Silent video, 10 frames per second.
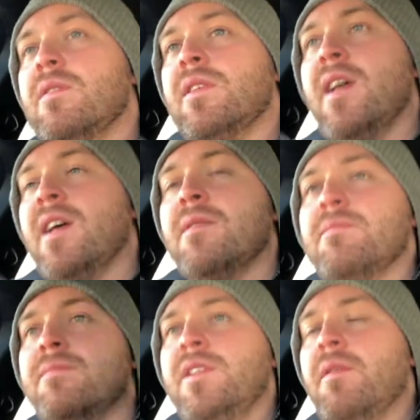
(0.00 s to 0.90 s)

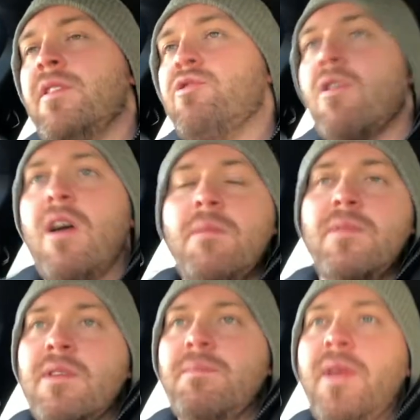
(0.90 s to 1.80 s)
The Drum
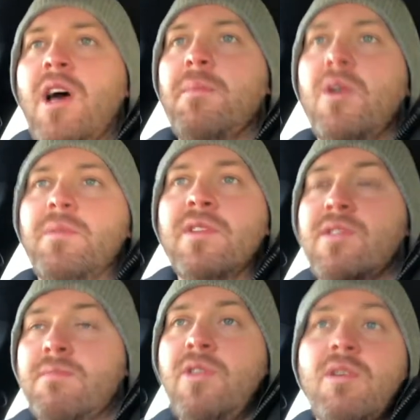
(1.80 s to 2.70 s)
and PR Moments,
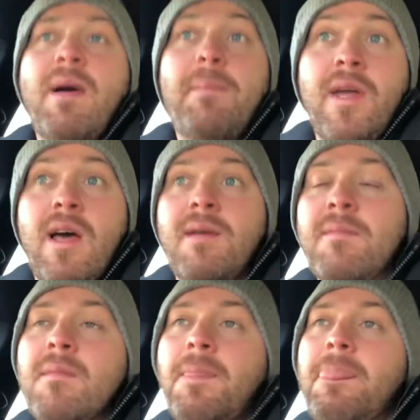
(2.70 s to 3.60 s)
good about PR,
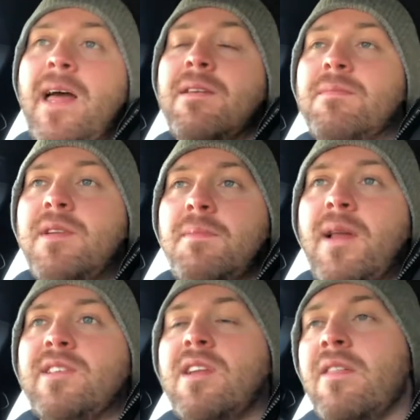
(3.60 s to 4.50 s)
and
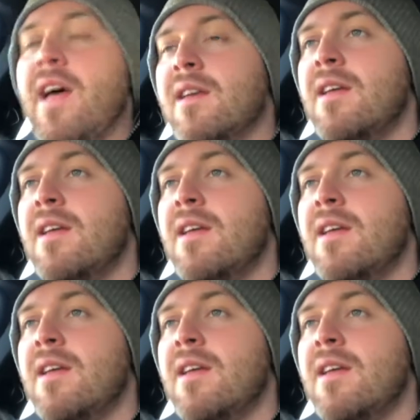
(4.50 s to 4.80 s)
places like that.